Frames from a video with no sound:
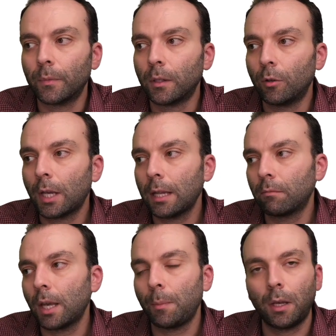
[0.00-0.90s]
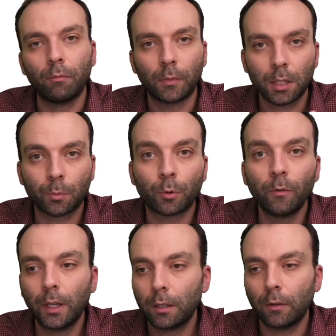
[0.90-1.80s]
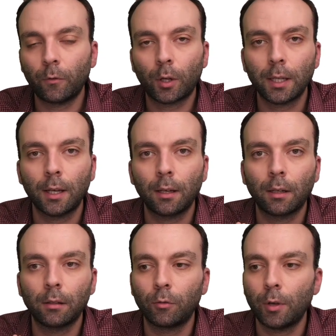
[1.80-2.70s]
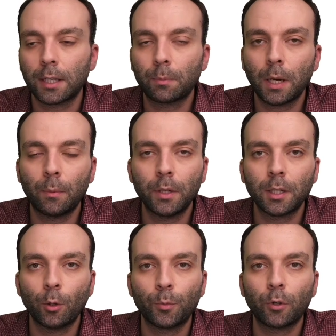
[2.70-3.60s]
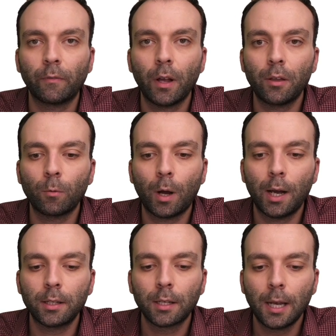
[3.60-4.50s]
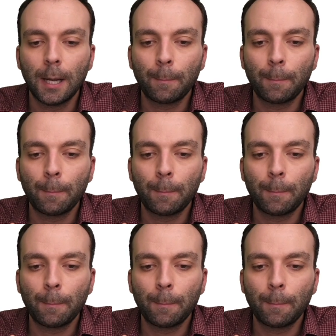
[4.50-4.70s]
You can maybe disprove it if you can do experiments and observe otherwise.